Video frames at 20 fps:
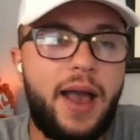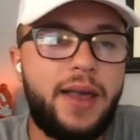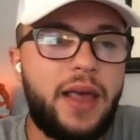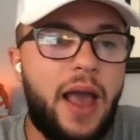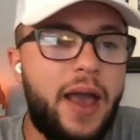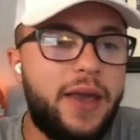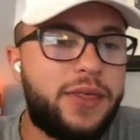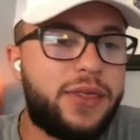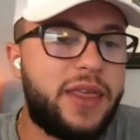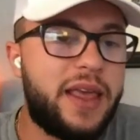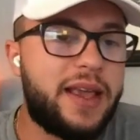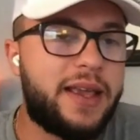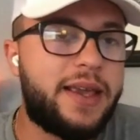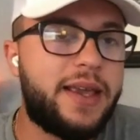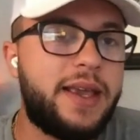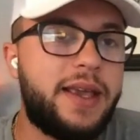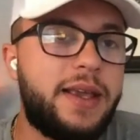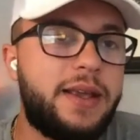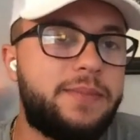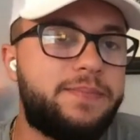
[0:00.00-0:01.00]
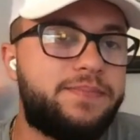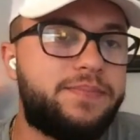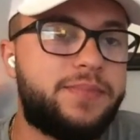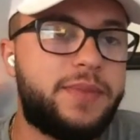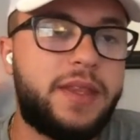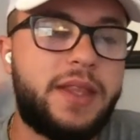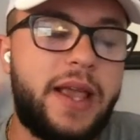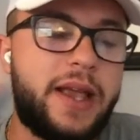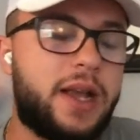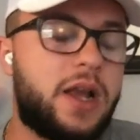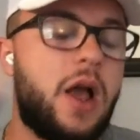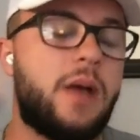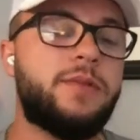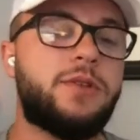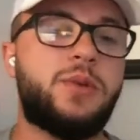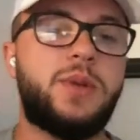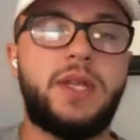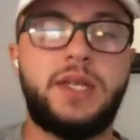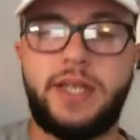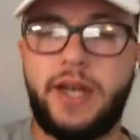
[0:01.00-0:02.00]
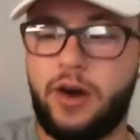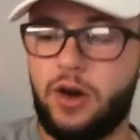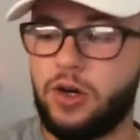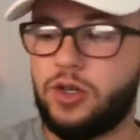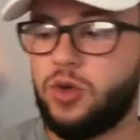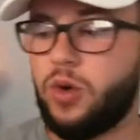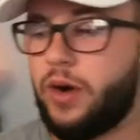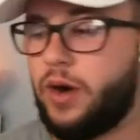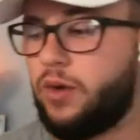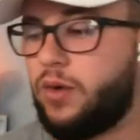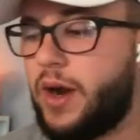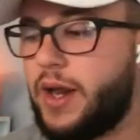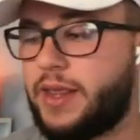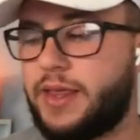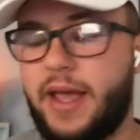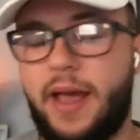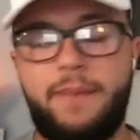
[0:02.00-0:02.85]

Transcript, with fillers: I, I think he it comes with the territory, right?